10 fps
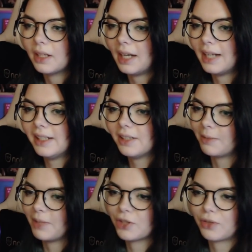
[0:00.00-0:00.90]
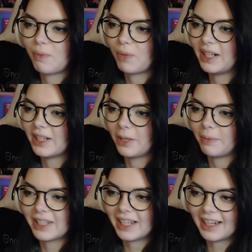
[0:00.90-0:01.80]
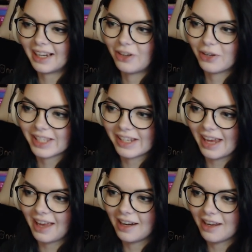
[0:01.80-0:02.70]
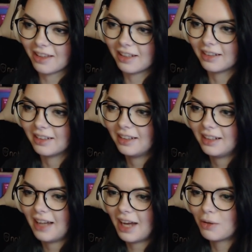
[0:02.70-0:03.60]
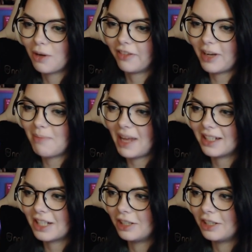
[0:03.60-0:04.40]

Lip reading: I need to turn my screen brightness up because I cannot see anything. Now, I don't know if I meant to.